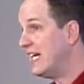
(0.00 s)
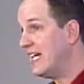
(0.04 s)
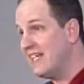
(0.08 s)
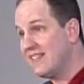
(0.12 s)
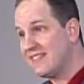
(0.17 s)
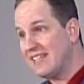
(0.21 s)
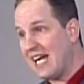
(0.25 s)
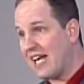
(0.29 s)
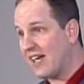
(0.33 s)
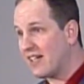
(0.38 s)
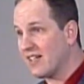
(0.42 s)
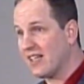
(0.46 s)

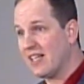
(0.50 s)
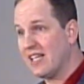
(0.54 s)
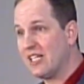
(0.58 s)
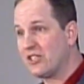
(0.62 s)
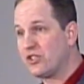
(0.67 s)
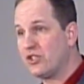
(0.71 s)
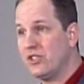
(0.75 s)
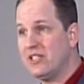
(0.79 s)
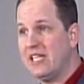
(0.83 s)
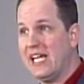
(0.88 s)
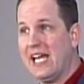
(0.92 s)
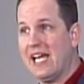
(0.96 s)
He's not going to
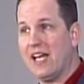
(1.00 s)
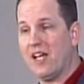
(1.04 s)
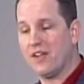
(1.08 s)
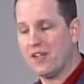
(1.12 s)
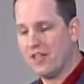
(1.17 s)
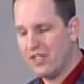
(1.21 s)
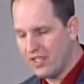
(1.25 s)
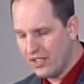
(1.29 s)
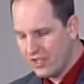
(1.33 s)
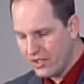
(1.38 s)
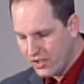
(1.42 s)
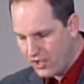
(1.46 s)
let you
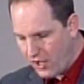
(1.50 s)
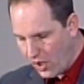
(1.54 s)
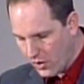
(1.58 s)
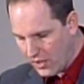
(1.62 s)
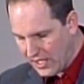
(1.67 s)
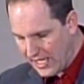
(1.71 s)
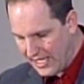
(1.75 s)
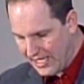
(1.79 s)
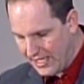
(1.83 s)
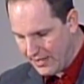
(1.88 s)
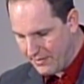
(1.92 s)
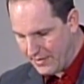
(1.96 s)
down.
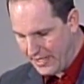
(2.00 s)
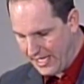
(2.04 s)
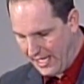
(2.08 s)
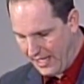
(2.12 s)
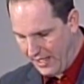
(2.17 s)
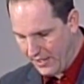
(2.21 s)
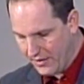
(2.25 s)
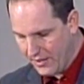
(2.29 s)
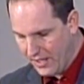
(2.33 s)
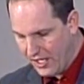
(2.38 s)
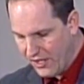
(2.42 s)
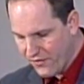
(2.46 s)
Don't let him
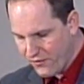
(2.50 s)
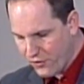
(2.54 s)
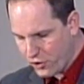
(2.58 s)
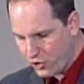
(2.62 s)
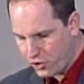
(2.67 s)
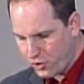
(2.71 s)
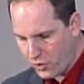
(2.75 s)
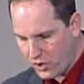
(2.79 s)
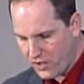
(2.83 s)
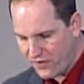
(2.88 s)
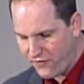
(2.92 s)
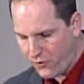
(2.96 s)
down.
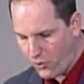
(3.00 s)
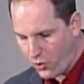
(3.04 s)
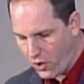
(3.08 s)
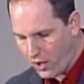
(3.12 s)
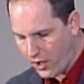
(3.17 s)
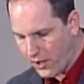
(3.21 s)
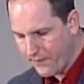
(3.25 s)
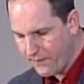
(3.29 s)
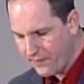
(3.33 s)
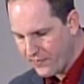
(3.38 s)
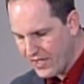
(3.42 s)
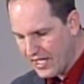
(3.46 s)
Verse
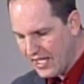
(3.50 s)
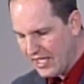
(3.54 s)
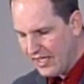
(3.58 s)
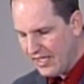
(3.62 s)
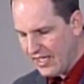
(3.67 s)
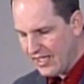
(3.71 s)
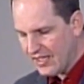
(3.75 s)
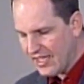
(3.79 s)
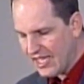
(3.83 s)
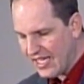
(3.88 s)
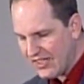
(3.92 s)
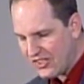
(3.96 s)
24,
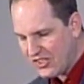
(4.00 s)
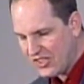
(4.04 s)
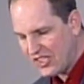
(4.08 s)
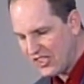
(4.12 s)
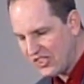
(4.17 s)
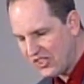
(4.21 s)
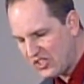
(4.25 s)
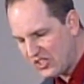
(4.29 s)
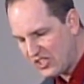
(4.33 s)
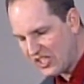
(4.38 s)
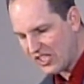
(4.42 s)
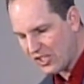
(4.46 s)
and let us
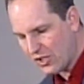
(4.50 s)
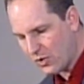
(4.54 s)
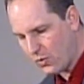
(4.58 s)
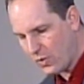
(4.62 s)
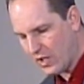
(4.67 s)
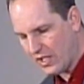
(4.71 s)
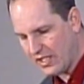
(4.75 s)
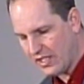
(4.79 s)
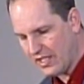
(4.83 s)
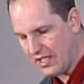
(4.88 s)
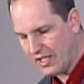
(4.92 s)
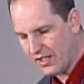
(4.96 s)
consider
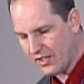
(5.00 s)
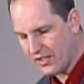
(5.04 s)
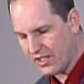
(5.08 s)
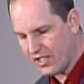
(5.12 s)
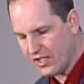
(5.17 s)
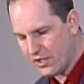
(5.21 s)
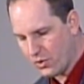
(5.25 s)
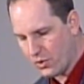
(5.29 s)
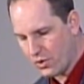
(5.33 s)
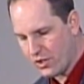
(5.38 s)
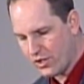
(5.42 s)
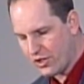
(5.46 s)
one another
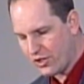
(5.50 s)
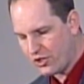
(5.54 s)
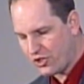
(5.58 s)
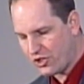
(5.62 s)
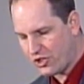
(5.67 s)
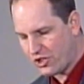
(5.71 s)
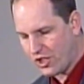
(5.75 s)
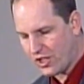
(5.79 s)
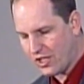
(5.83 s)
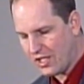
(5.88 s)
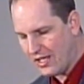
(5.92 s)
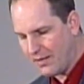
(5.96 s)
in order to
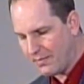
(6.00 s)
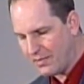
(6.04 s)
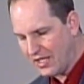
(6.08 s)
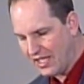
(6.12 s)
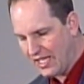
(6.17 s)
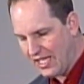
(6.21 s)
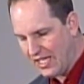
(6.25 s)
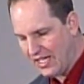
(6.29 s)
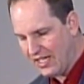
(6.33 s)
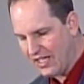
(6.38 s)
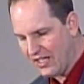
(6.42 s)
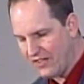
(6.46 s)
stir up
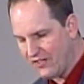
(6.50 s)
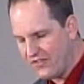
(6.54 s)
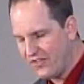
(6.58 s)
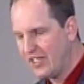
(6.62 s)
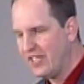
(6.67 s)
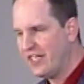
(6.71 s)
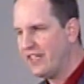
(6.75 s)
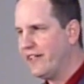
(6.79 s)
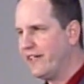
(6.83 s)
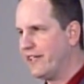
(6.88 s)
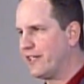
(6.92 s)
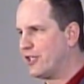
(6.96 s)
love
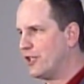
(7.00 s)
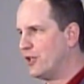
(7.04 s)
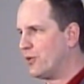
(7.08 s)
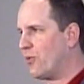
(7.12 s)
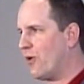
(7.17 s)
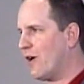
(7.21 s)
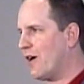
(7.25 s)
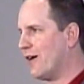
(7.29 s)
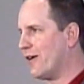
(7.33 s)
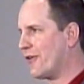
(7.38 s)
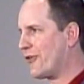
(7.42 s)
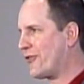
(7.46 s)
and
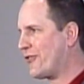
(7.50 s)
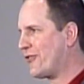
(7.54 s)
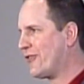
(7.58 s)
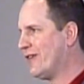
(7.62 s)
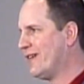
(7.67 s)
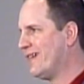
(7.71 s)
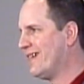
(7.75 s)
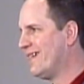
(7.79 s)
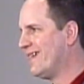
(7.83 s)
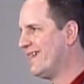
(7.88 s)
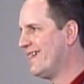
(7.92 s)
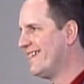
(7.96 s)
good works.
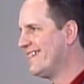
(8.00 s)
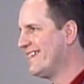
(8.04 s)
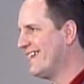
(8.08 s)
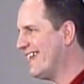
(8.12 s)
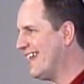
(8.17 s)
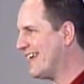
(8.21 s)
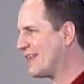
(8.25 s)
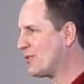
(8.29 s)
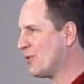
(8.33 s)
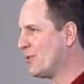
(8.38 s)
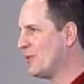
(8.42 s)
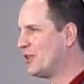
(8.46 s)

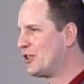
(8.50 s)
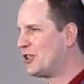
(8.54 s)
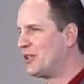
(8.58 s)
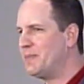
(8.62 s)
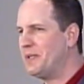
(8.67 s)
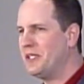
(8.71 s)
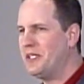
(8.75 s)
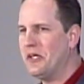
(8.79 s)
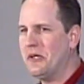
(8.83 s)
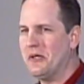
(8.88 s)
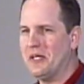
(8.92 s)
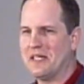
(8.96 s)
Now, that's what we
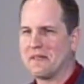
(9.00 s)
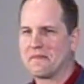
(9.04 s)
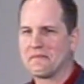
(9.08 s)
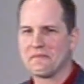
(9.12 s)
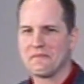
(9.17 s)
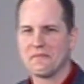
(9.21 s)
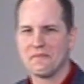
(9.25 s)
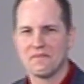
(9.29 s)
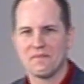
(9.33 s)
should be doing.